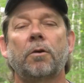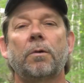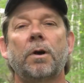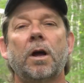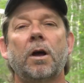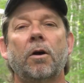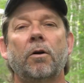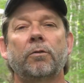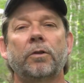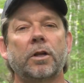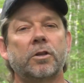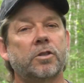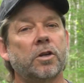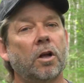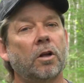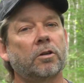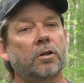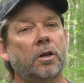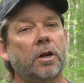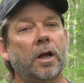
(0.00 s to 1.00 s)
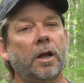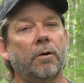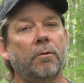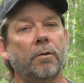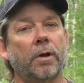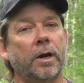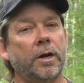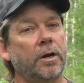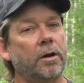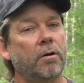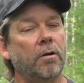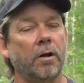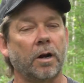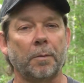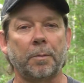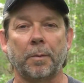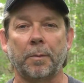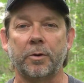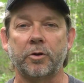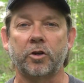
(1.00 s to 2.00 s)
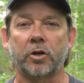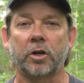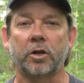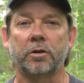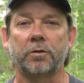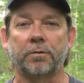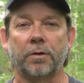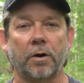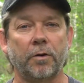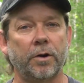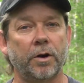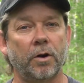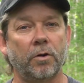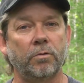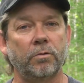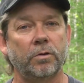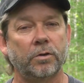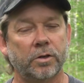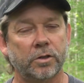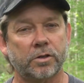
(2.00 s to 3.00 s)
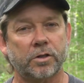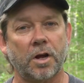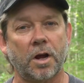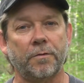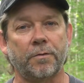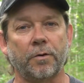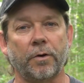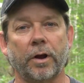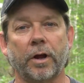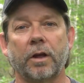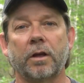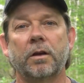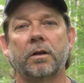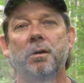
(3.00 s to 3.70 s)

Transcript: around, that's all tonight, right here on Upper Michigan's very own Discovering.